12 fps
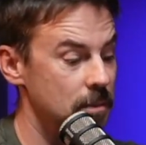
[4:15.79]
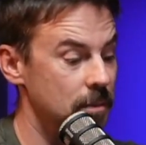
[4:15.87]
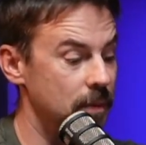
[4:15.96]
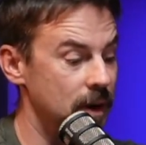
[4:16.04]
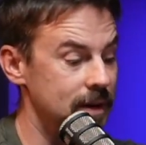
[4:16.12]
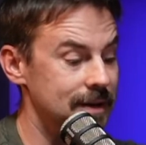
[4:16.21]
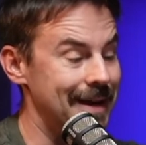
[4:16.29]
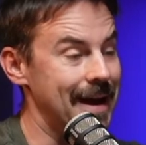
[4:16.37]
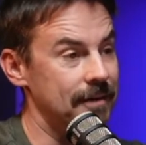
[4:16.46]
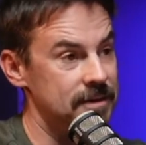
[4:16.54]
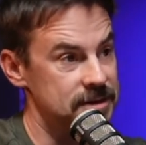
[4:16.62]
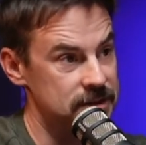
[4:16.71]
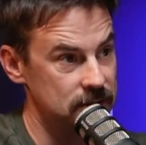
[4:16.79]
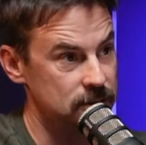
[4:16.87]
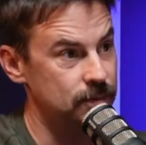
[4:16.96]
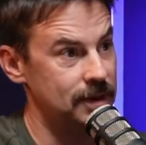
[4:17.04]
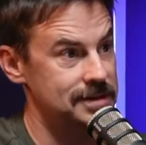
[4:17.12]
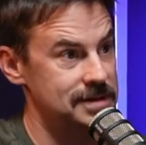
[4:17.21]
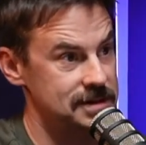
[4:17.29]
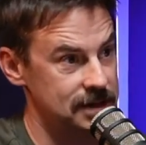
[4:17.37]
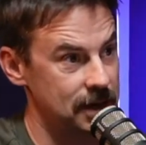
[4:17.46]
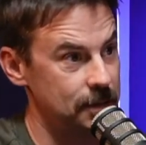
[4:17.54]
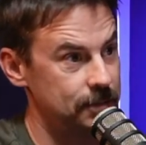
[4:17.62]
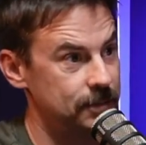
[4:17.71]
but the average sales price is
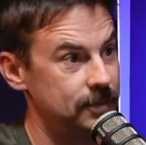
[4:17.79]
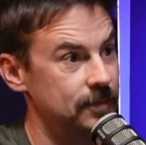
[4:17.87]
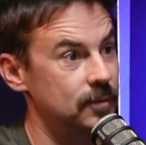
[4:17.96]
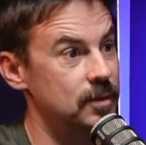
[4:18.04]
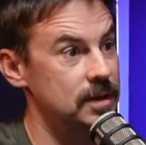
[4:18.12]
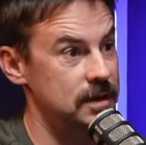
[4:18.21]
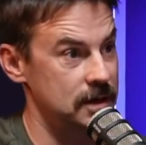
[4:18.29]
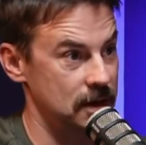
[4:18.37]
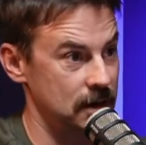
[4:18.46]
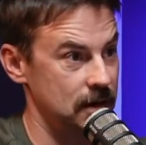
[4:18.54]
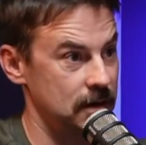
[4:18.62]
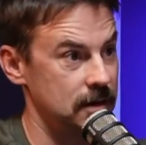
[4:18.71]
up for the year.